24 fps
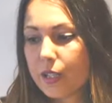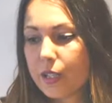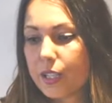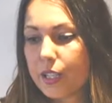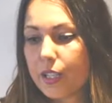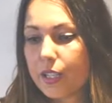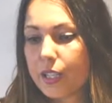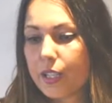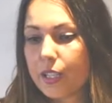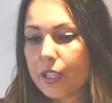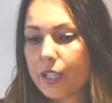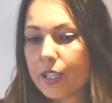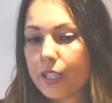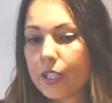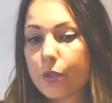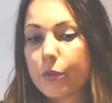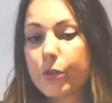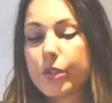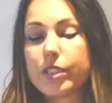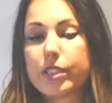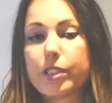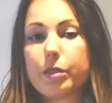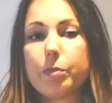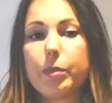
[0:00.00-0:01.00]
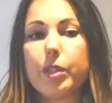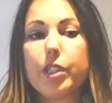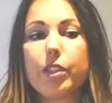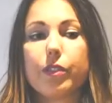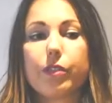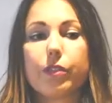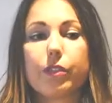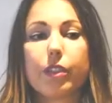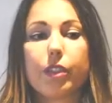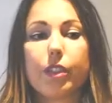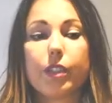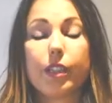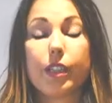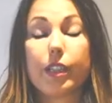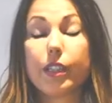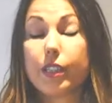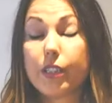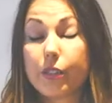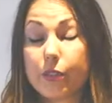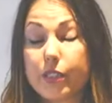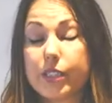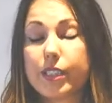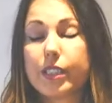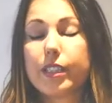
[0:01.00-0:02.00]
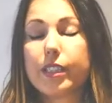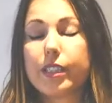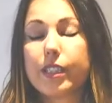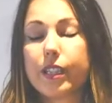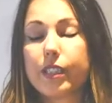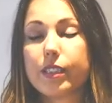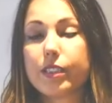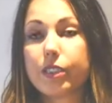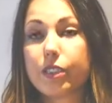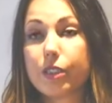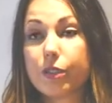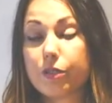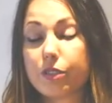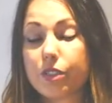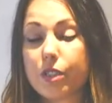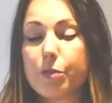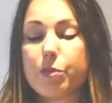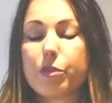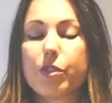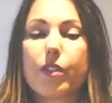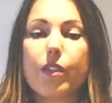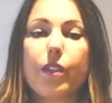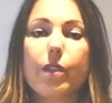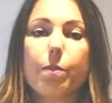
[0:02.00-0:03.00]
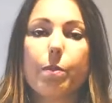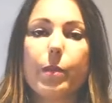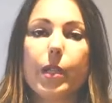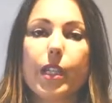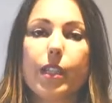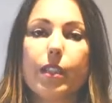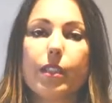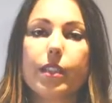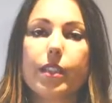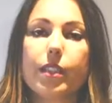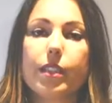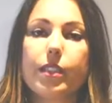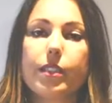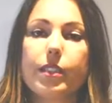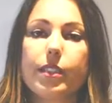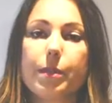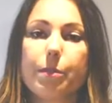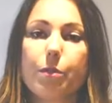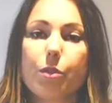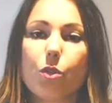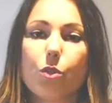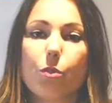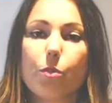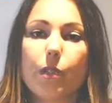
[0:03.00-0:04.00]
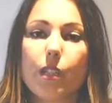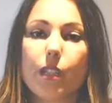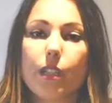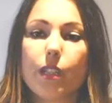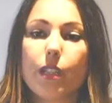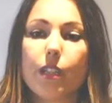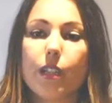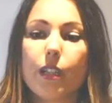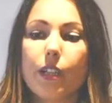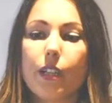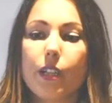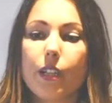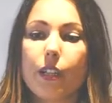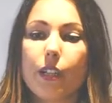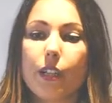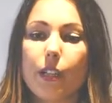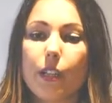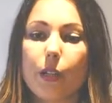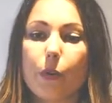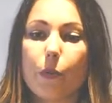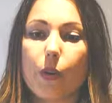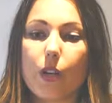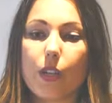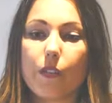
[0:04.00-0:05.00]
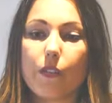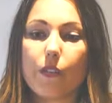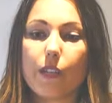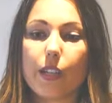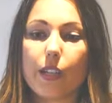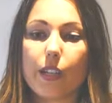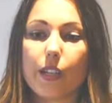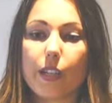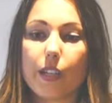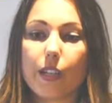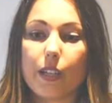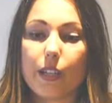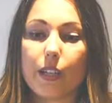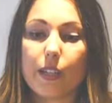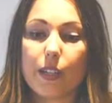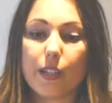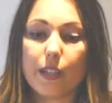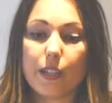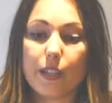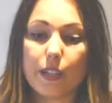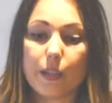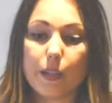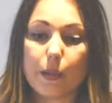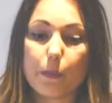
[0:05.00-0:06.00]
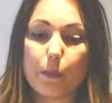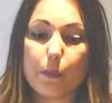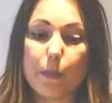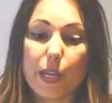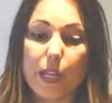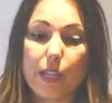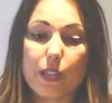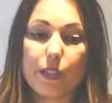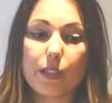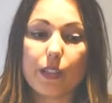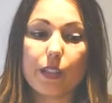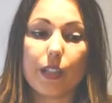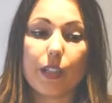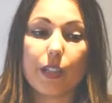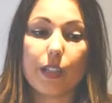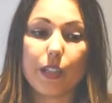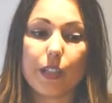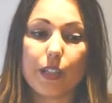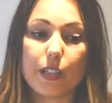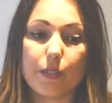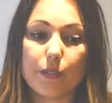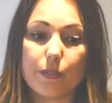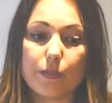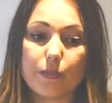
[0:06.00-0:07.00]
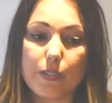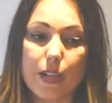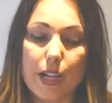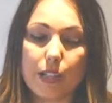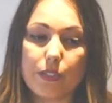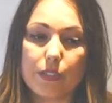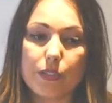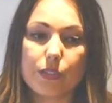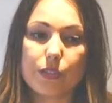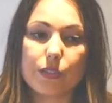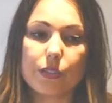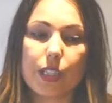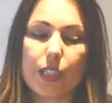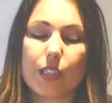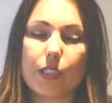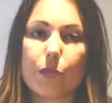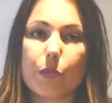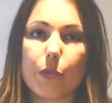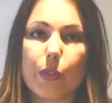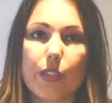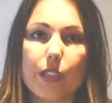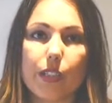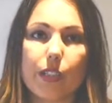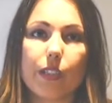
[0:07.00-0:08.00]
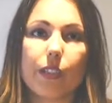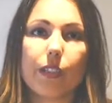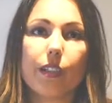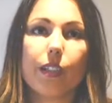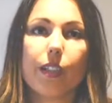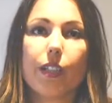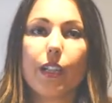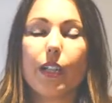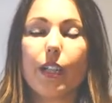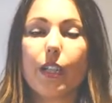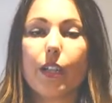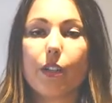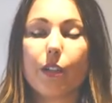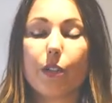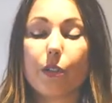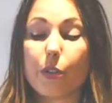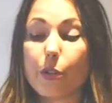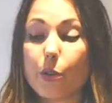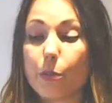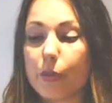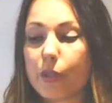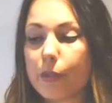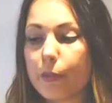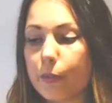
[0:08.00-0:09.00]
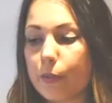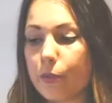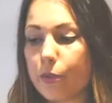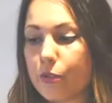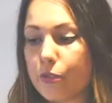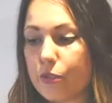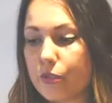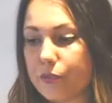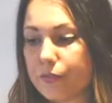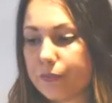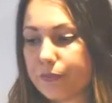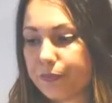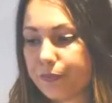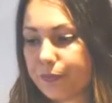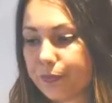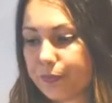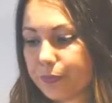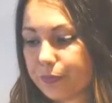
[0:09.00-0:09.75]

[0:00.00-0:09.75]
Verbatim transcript: Uh, increased, meat of, uh, increased as consumption of meat seems to be uh, one of the uh, main uh, factors that trigger our human evolution.